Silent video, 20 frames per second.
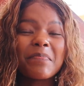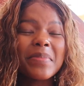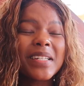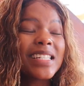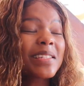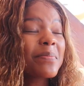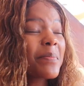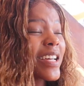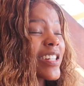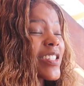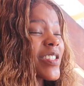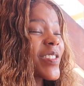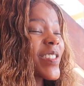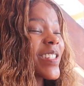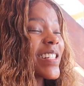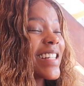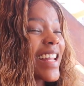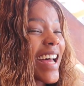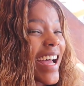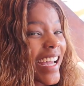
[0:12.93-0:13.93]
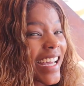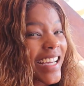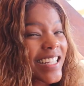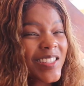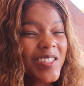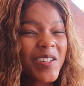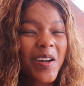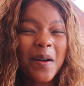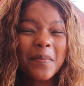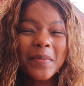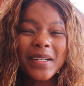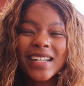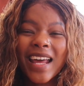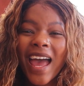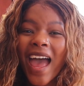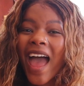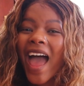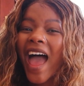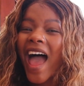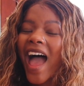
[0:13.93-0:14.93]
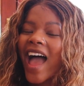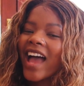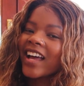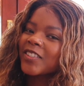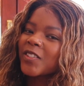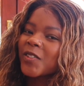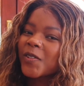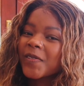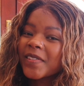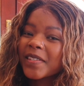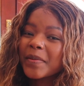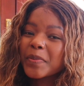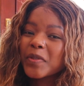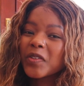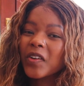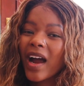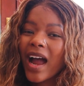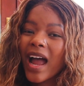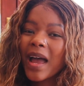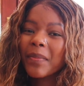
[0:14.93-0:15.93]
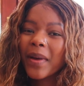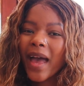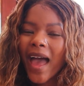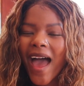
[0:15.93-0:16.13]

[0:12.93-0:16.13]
Please make sure to like, to comment, and to subscribe,